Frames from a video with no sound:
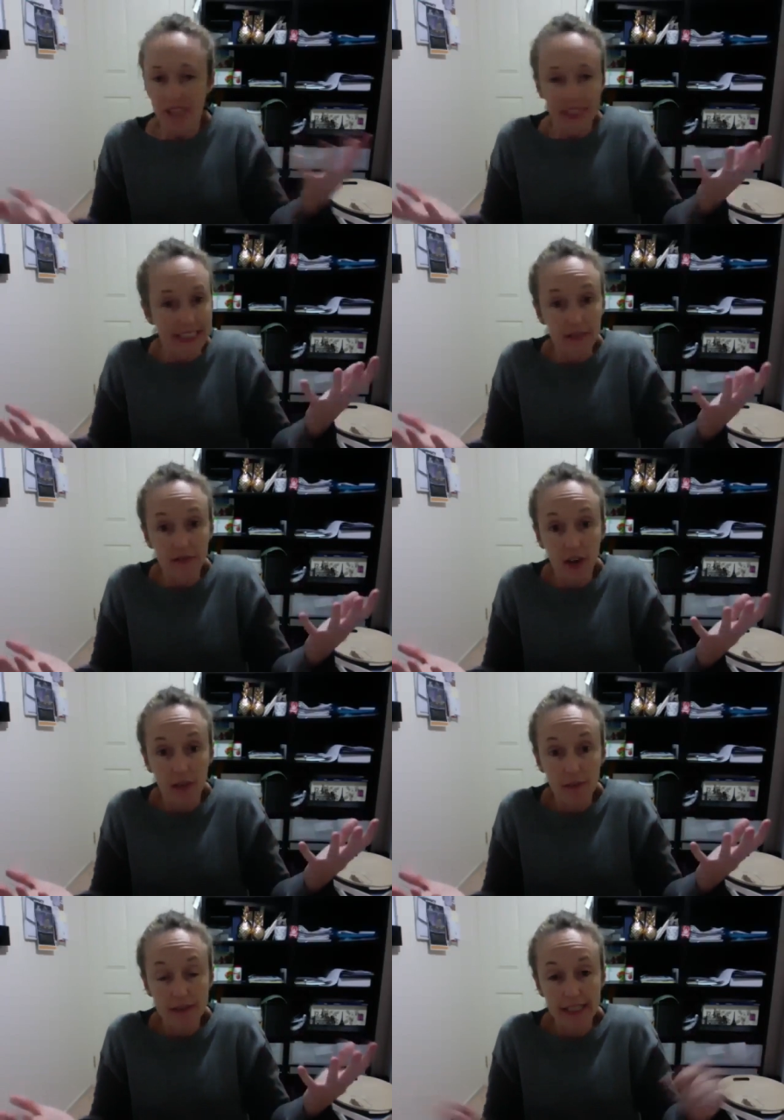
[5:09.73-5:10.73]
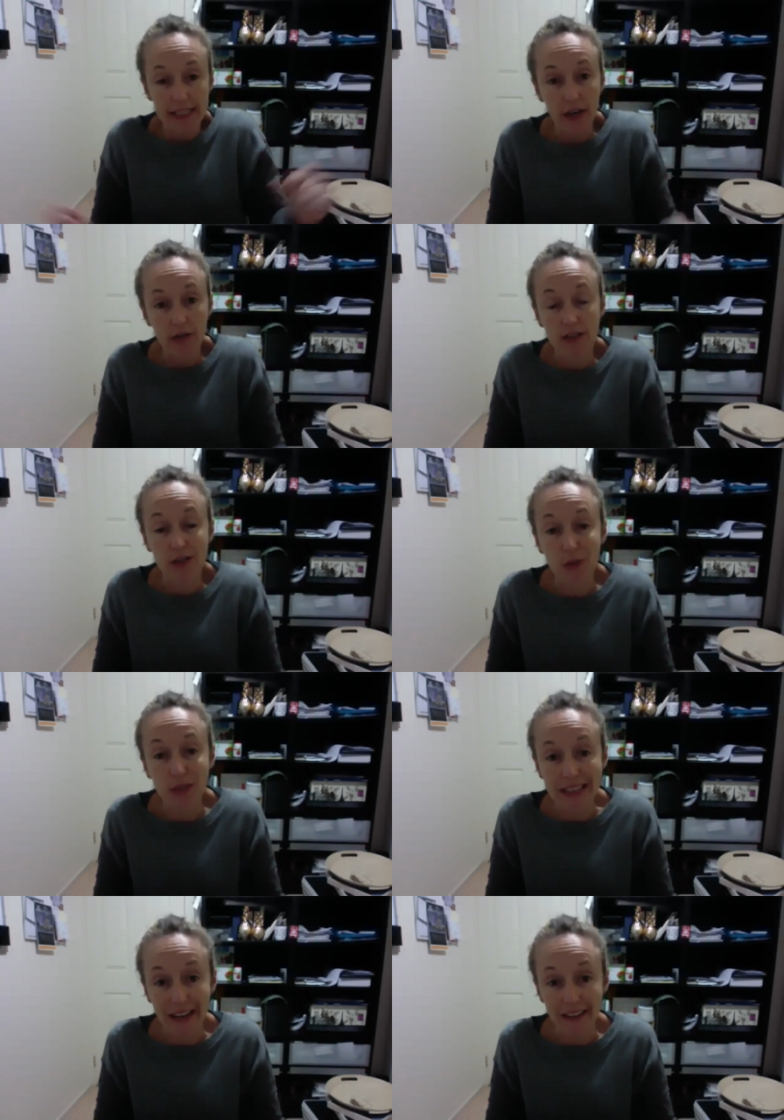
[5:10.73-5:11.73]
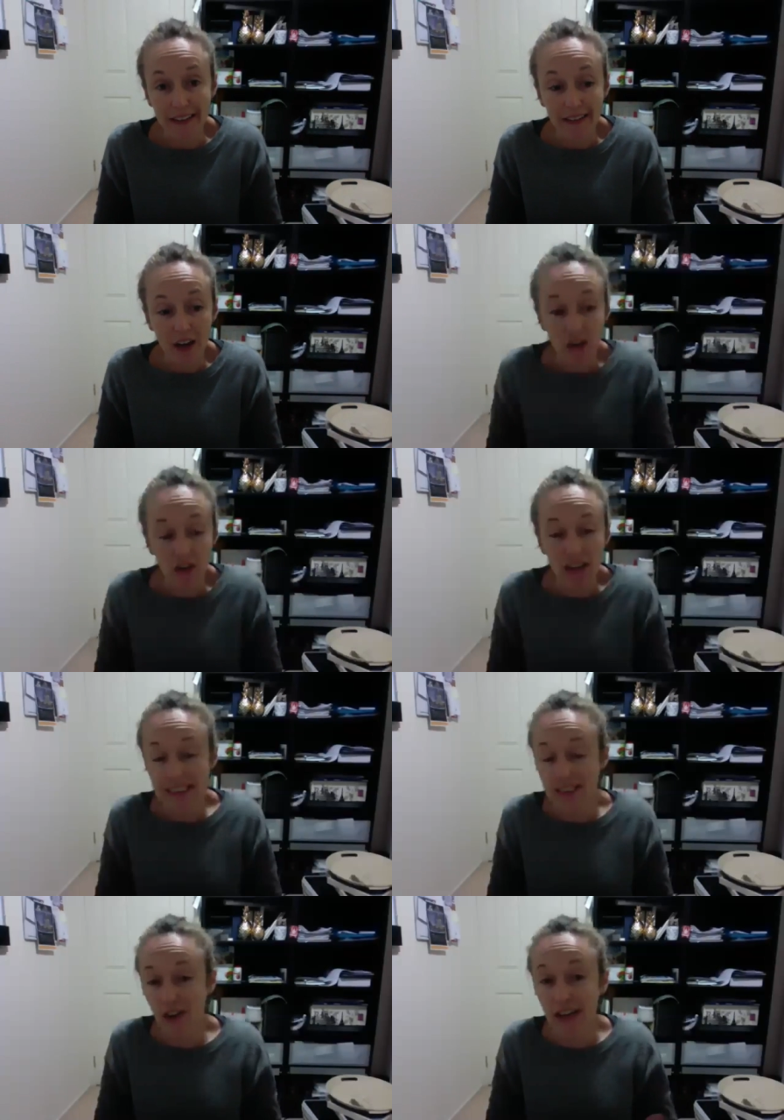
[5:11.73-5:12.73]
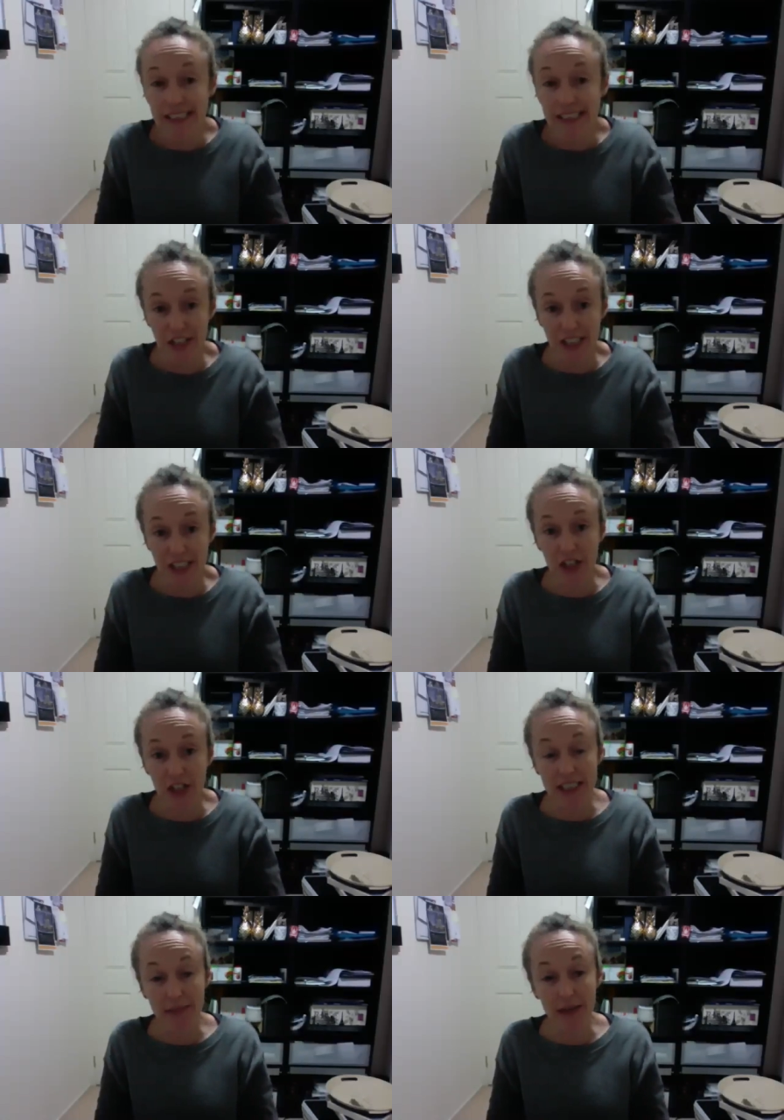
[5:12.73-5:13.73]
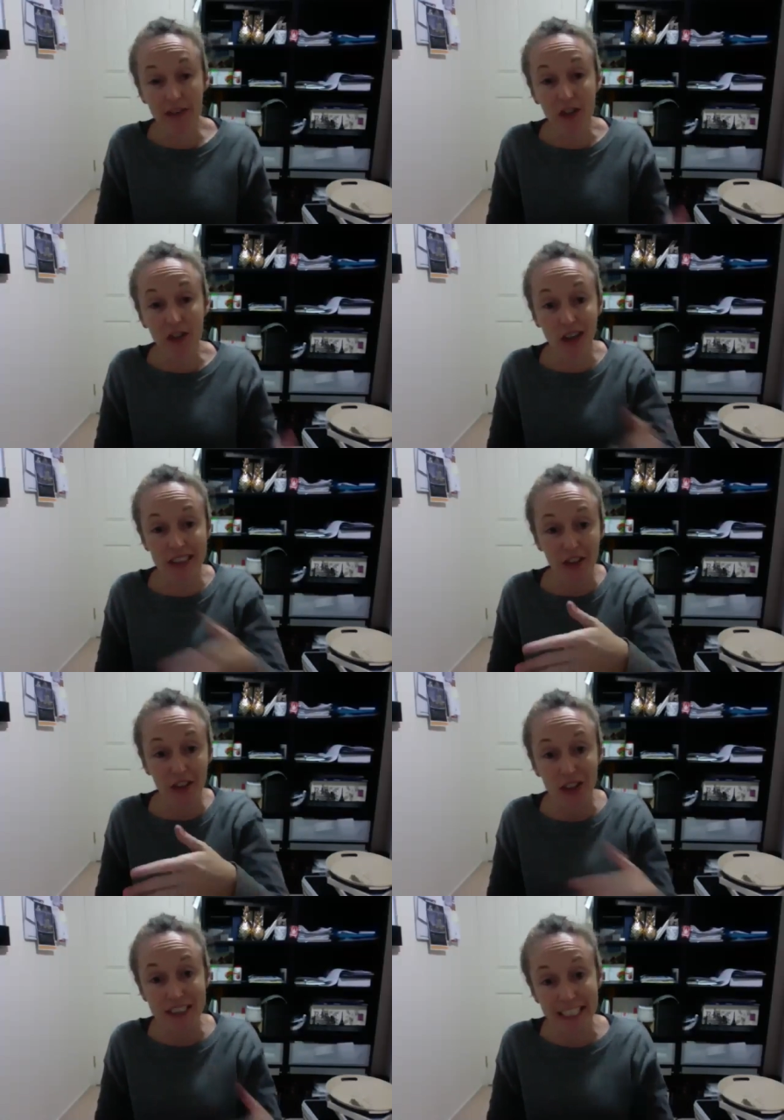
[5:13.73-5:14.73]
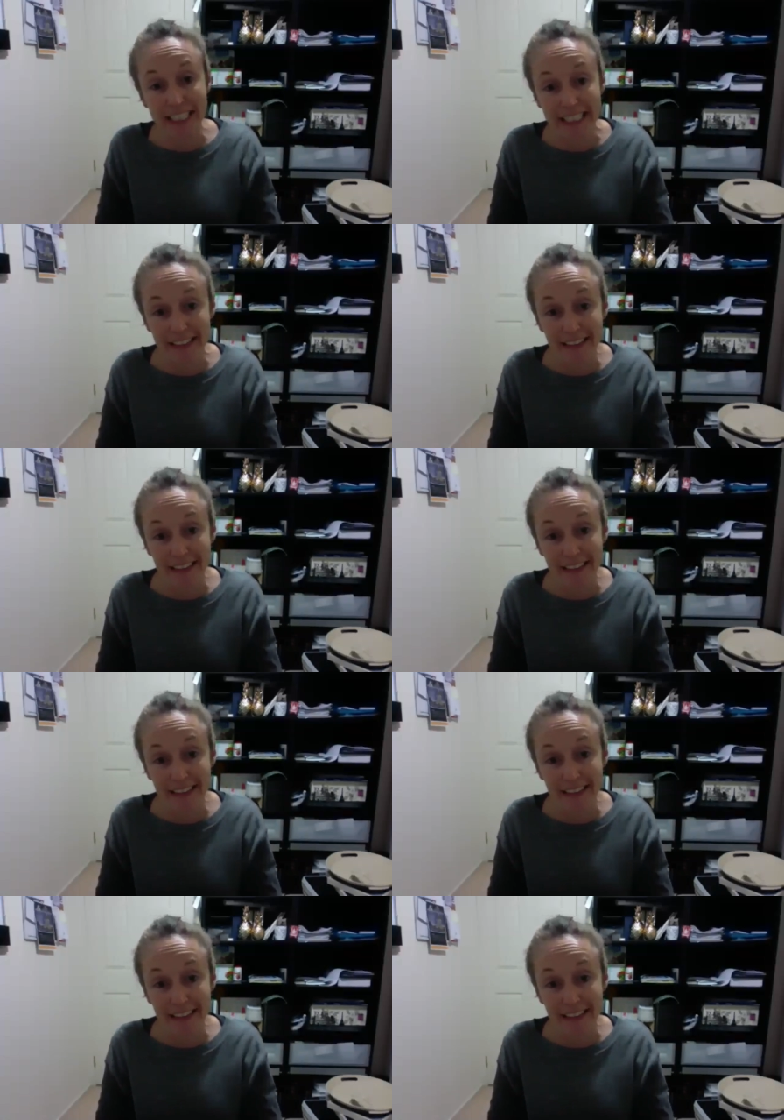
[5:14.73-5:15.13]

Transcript: Less than 5% adults are doing that, all right? Science suggests you need to be having 9 to 13,